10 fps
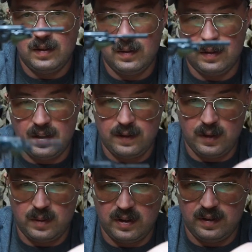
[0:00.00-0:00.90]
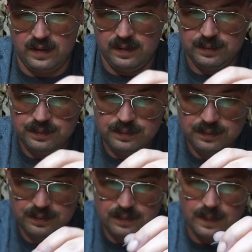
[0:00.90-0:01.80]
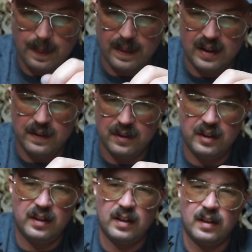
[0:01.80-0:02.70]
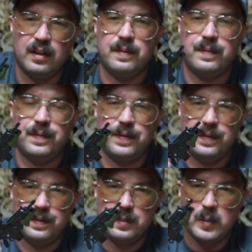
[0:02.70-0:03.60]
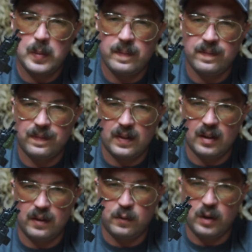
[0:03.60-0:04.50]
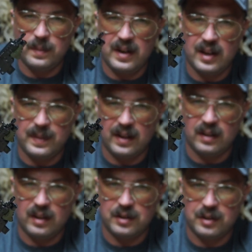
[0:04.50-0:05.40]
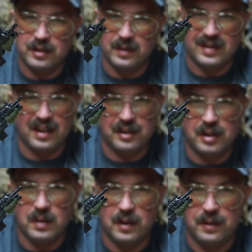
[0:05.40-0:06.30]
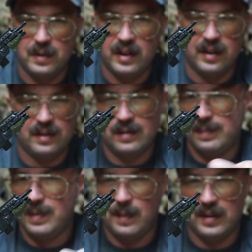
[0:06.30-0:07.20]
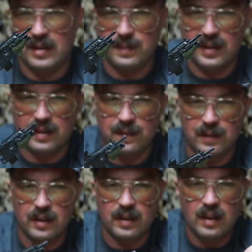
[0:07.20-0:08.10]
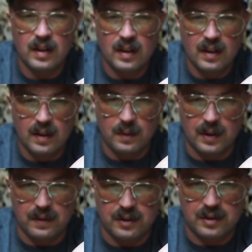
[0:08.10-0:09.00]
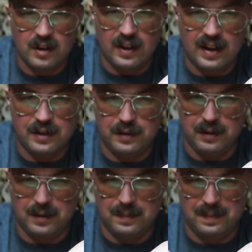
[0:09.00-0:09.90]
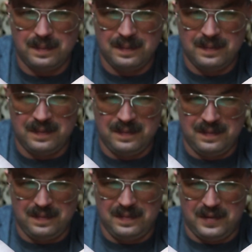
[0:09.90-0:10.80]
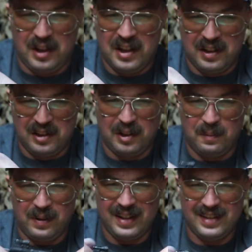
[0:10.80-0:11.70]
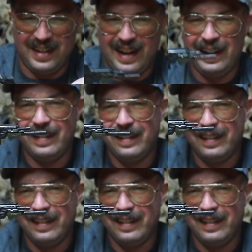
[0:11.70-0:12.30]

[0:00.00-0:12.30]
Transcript: with everyone. Now even the 40 mic launcher, so it's not a 203, it's probably something different. Whatever the SCAR has, you could suppress that.